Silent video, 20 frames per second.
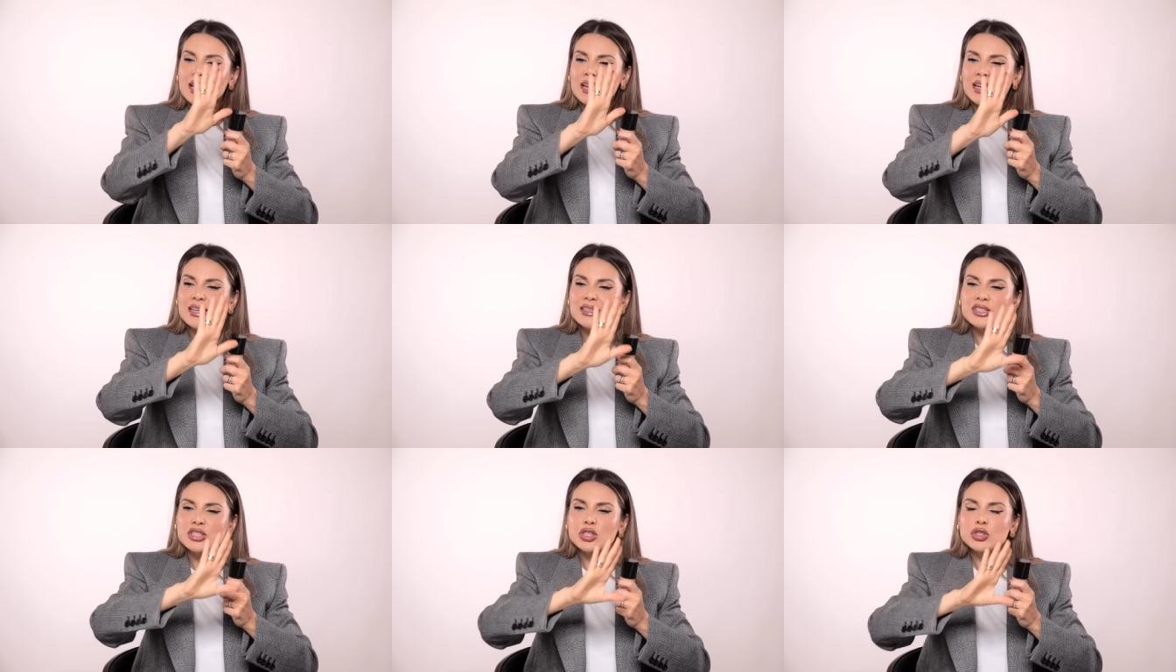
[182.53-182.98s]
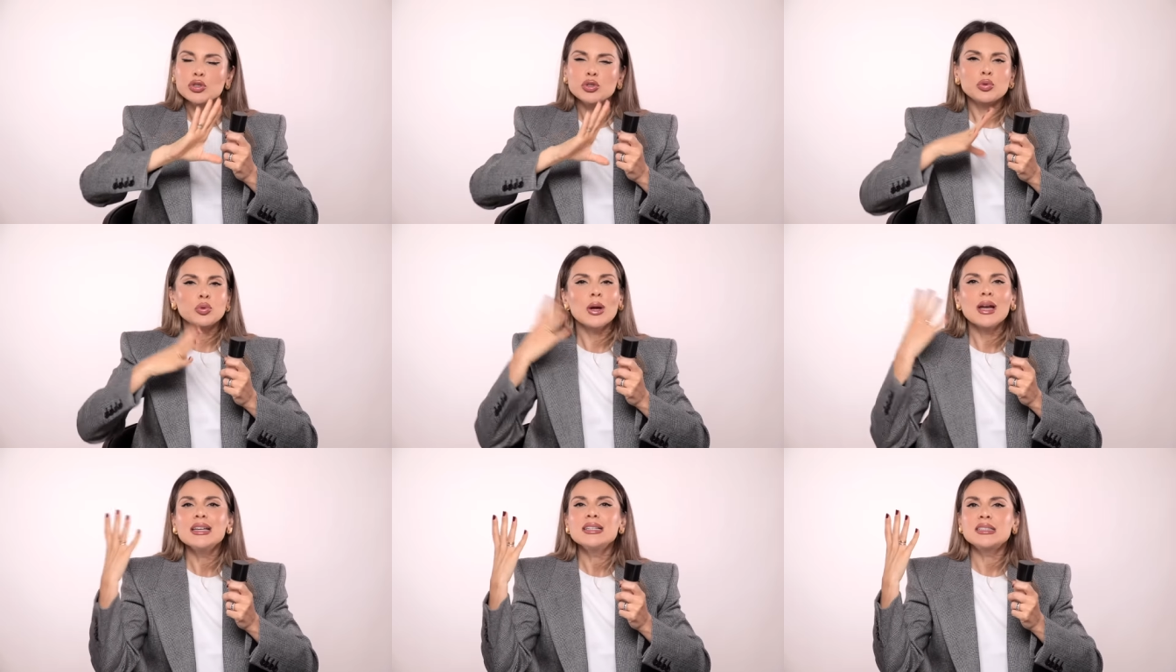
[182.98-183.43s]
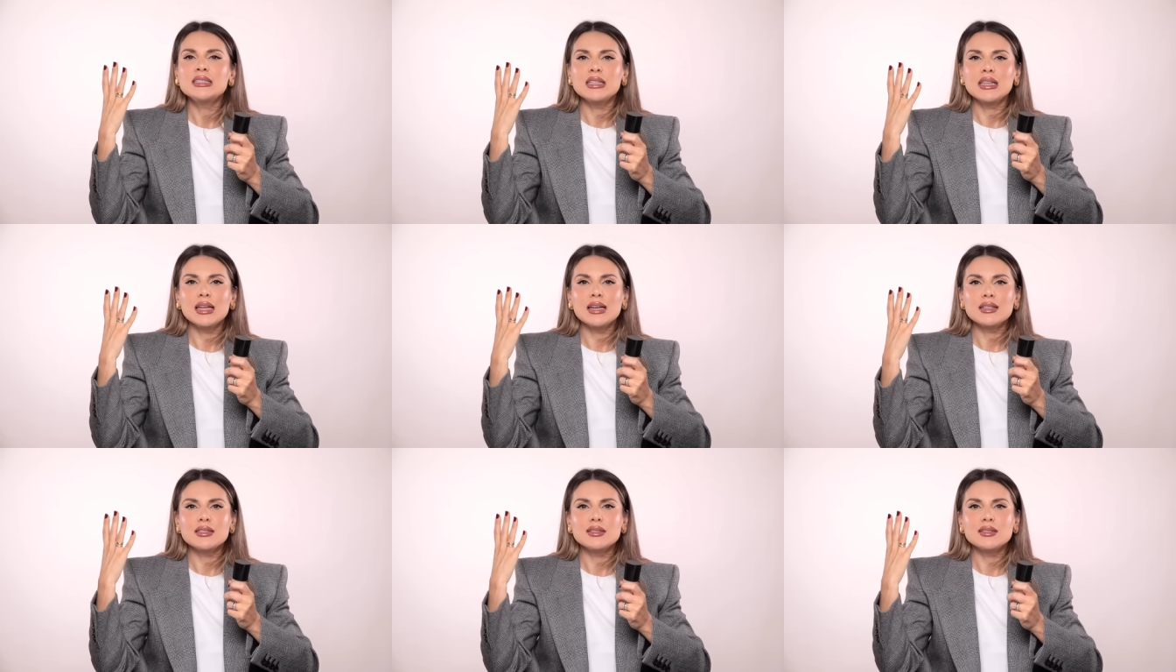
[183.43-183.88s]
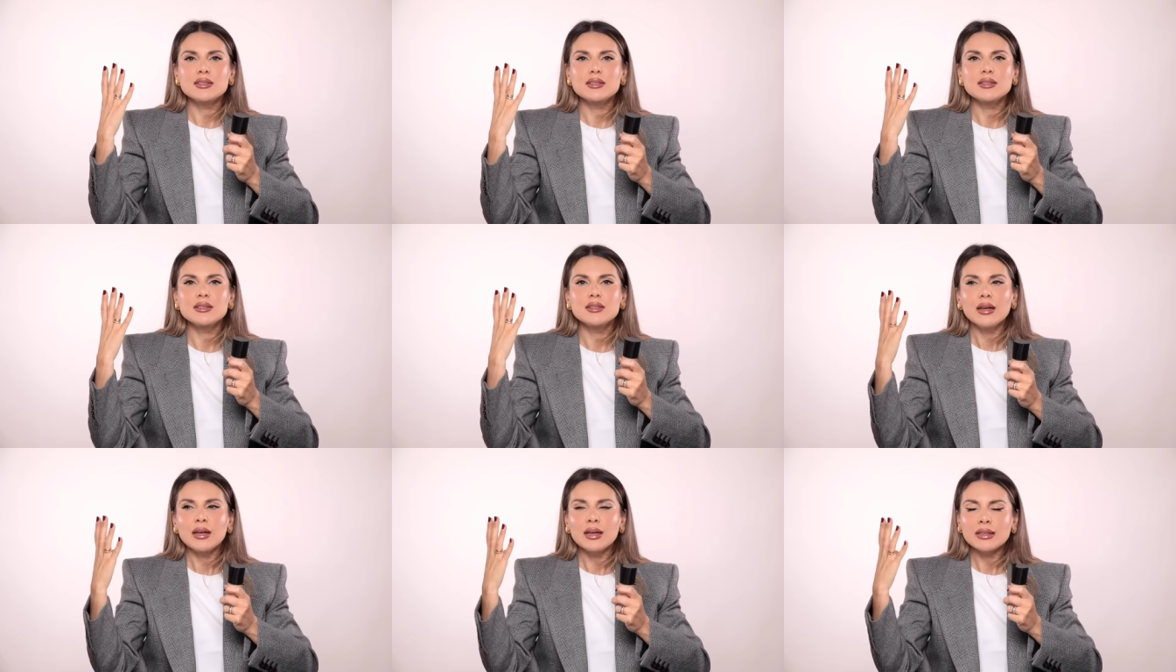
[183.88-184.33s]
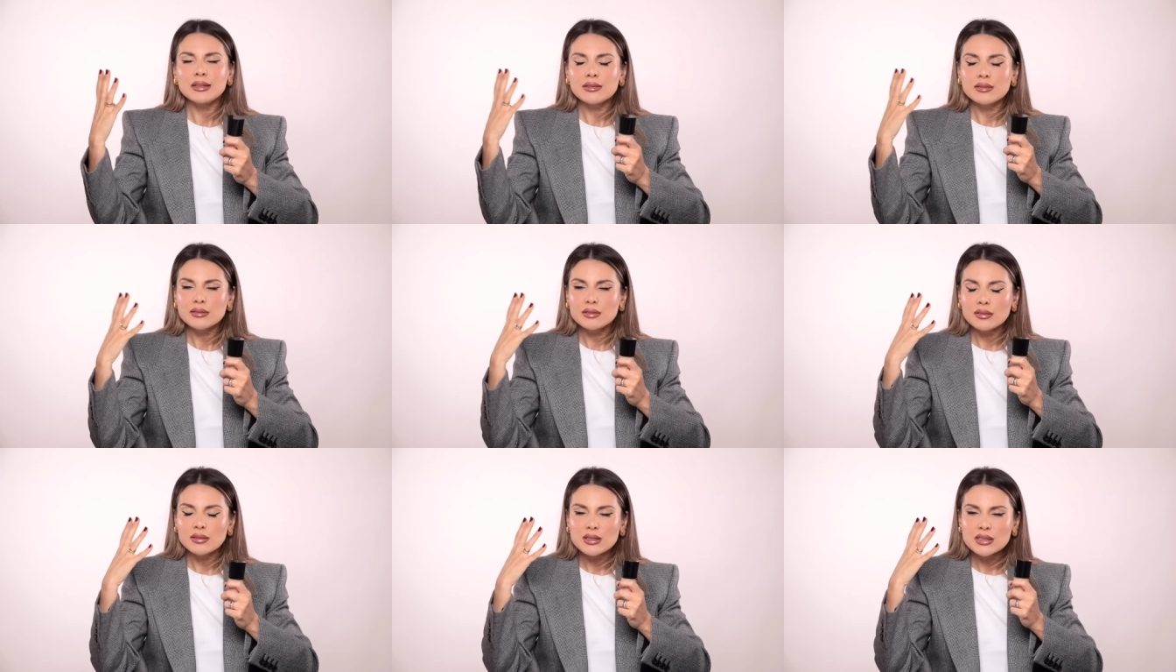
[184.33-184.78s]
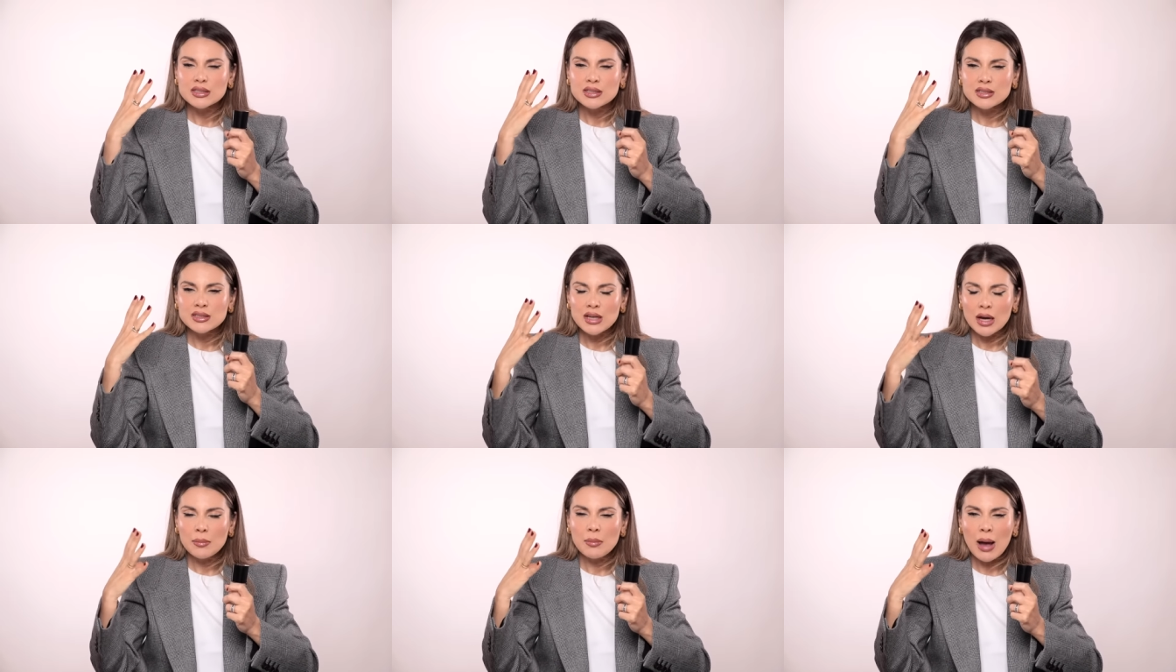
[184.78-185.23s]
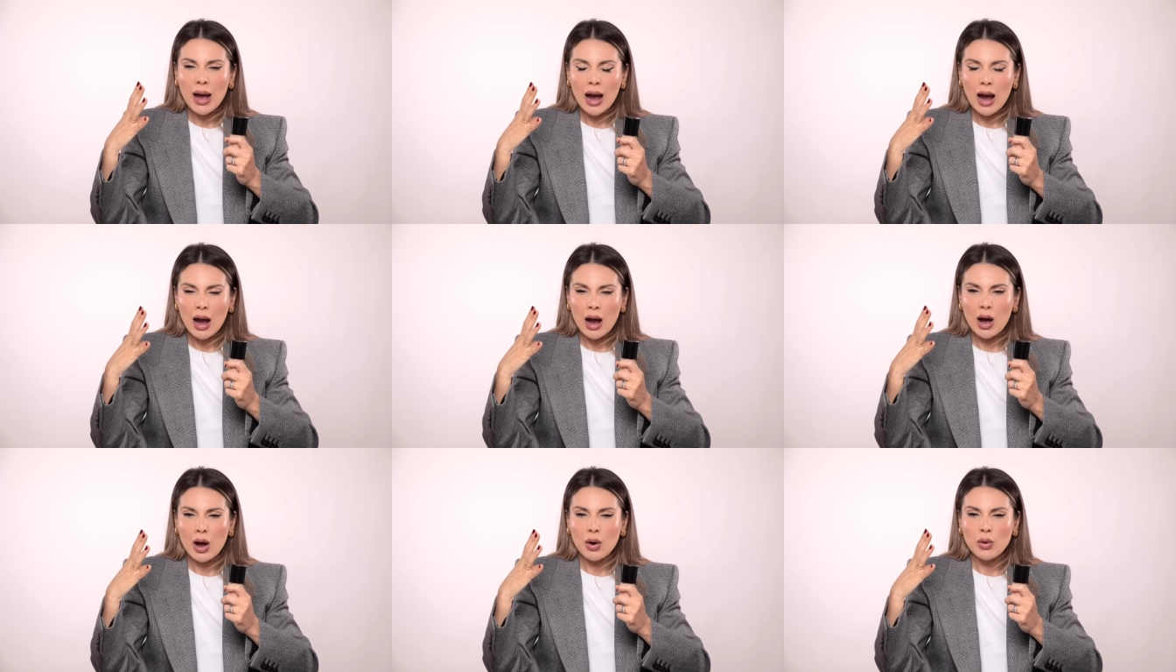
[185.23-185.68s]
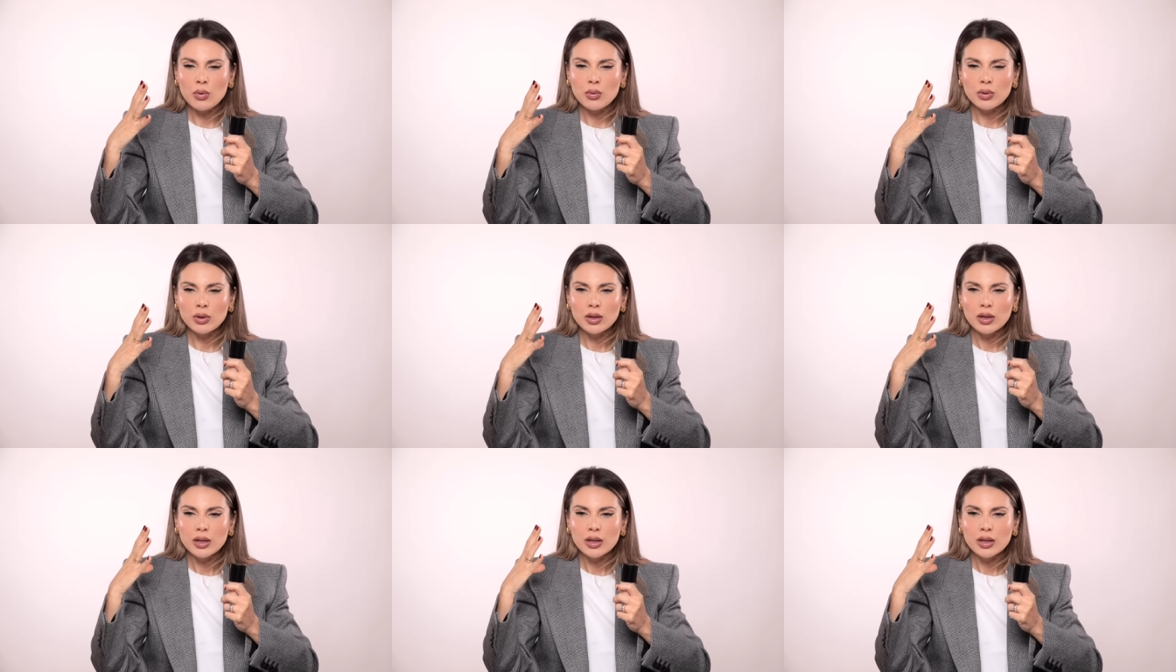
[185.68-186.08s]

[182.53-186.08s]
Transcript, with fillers: it's traceless. It somehow